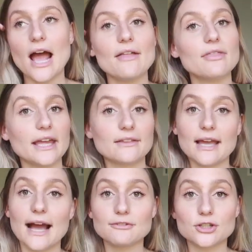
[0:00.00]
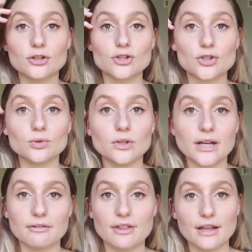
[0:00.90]
And like they have to go to school
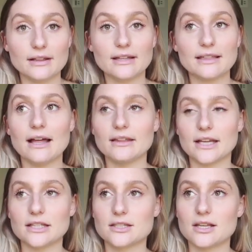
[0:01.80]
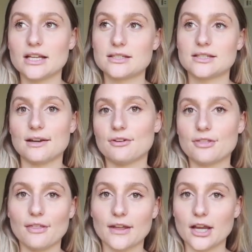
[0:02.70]
and everything like that. Like it's
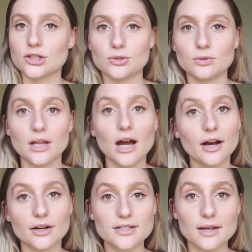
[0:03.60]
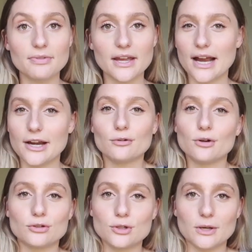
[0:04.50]
different than doula or something. I don't
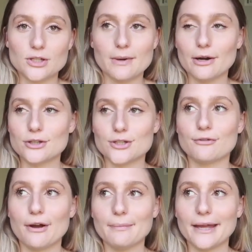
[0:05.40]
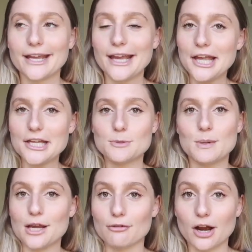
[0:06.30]
know too much about it, so if I'm like
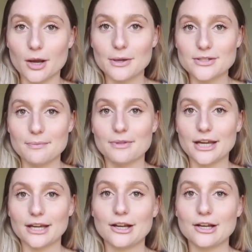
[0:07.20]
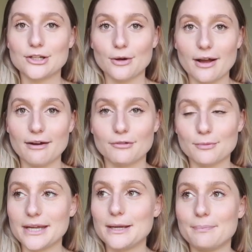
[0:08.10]
speaking wrong about something, don't come
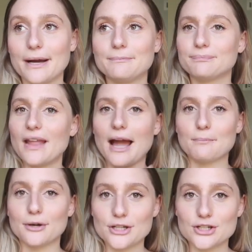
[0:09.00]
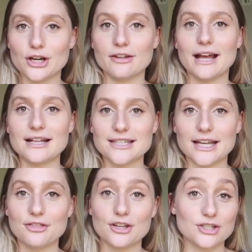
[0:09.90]
for me, but I'm pretty sure that's
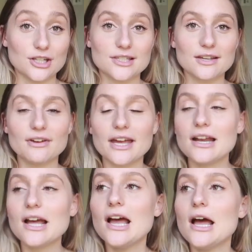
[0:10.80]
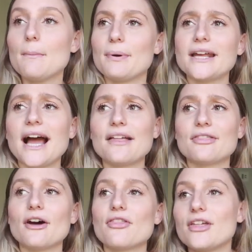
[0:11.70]
like the gist of it. But
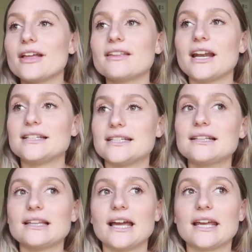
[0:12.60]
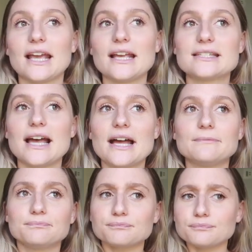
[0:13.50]
yeah, the thing that I didn't like is
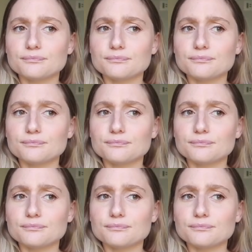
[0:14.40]
that